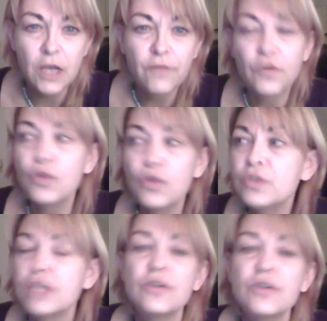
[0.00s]
for those
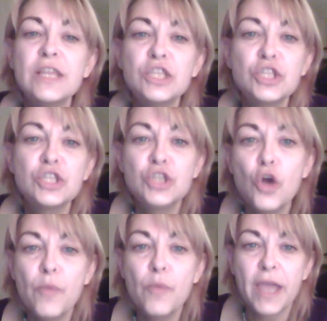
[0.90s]
that are in
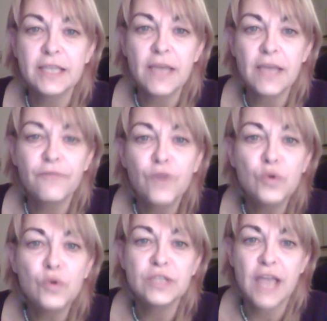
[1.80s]
snowbanks,
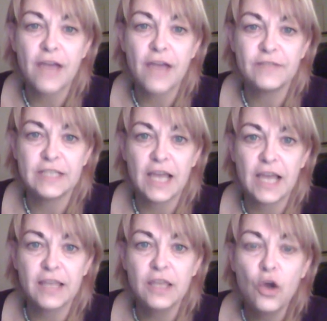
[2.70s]
frozen half to
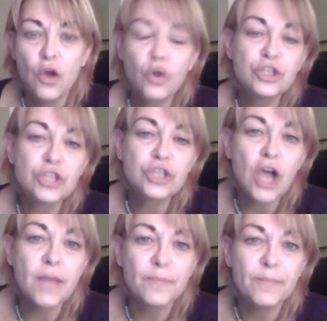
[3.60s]
death, or just
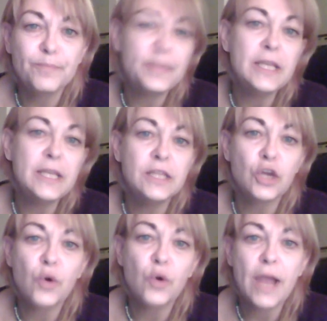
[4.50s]
got beaten the
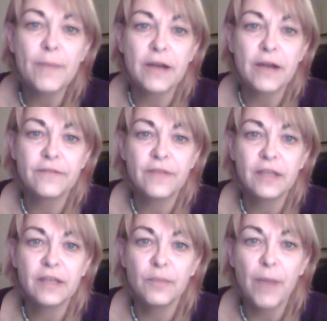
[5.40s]
crap out of
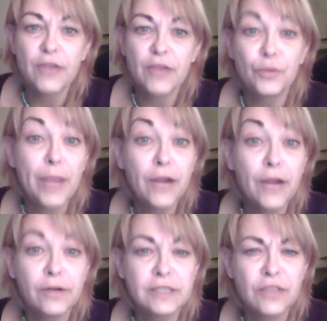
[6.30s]
by their
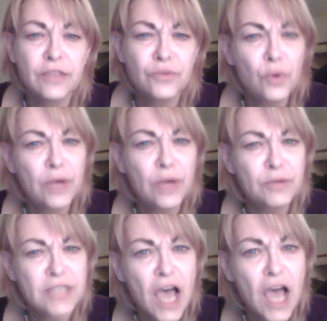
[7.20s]
parent and thrown
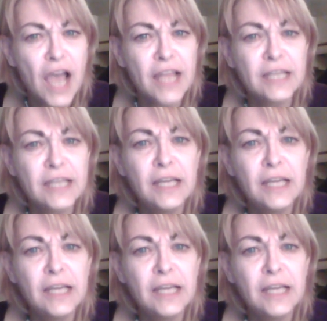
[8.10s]
outside.